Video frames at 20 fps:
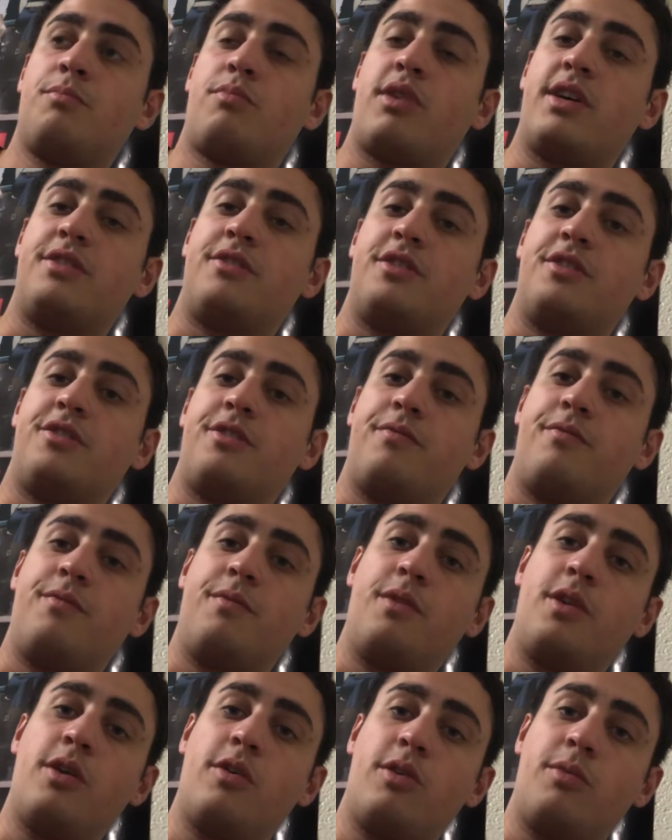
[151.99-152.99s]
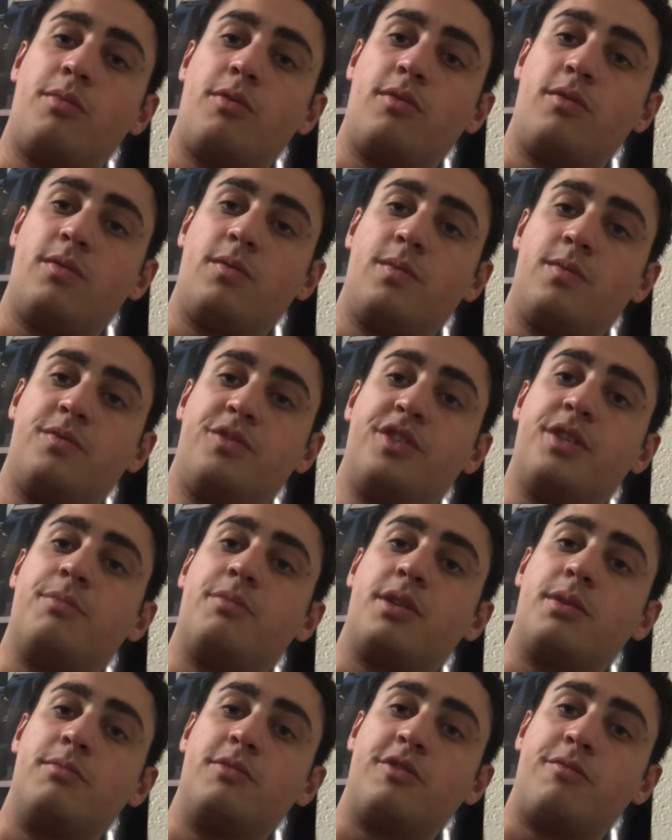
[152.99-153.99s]
presence of notable
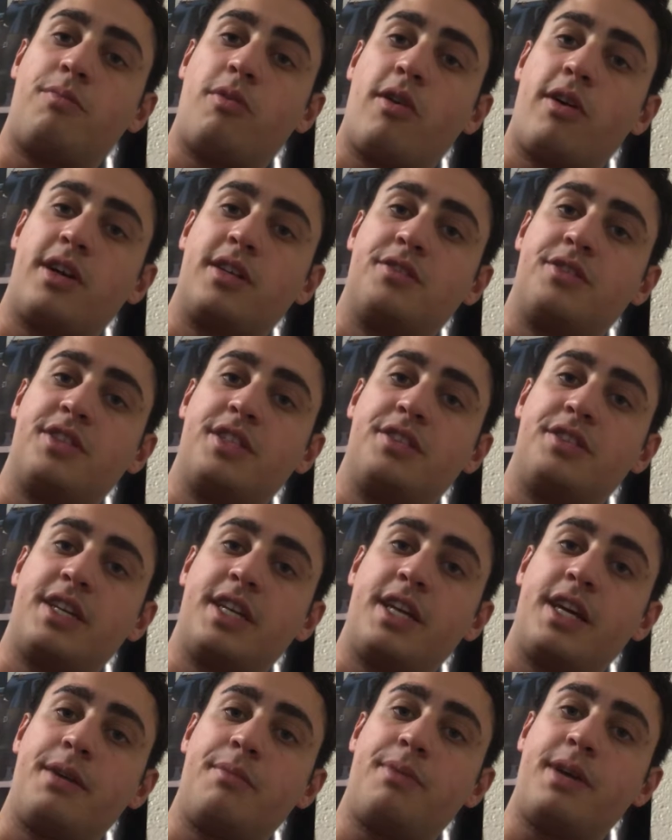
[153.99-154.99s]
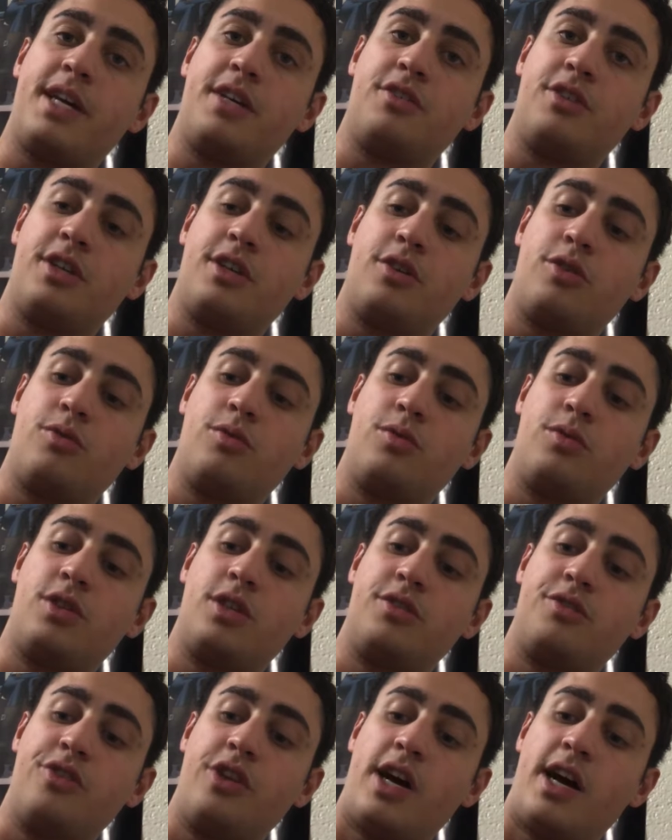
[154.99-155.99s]
symptoms of Parkinson's in a patient who
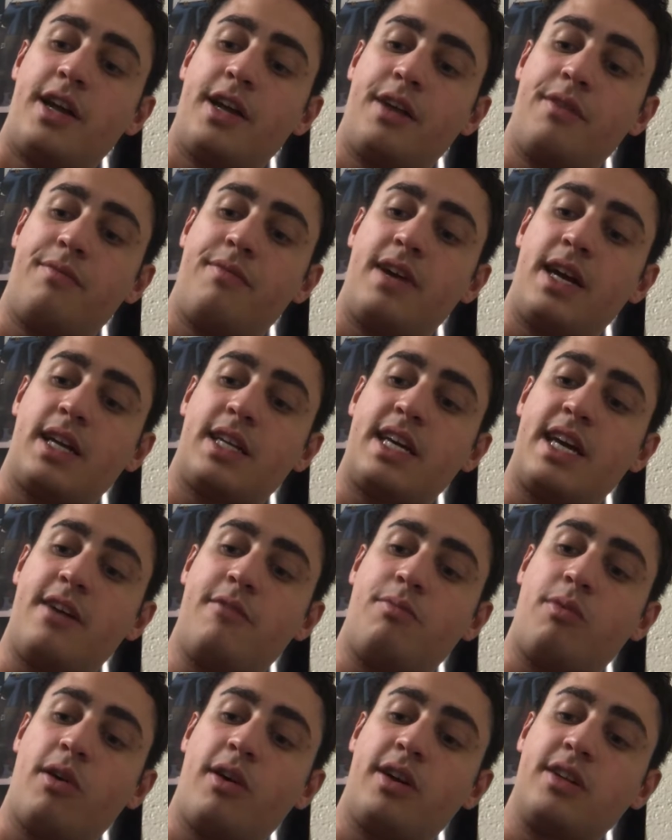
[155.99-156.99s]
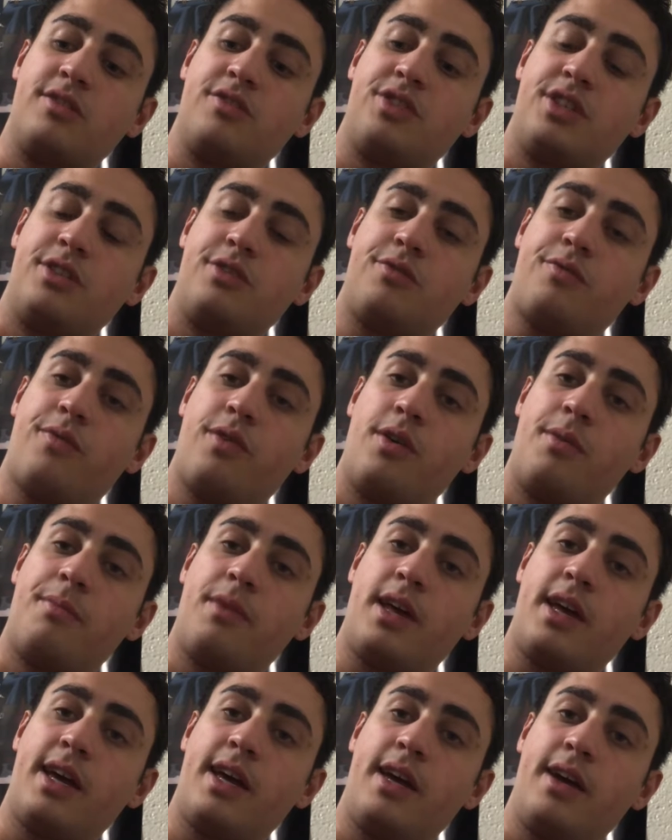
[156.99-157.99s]
does not, in fact, have Parkinson's
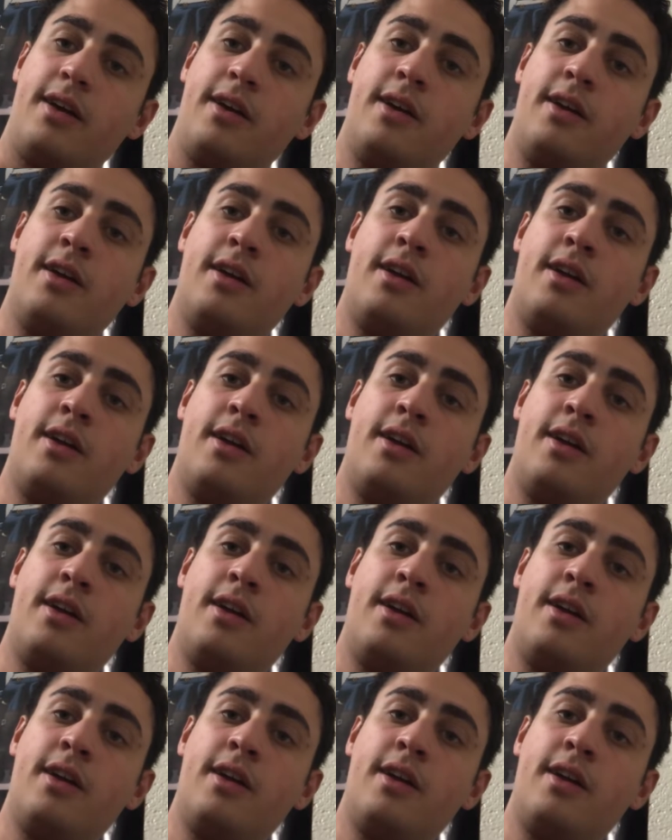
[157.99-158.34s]
from a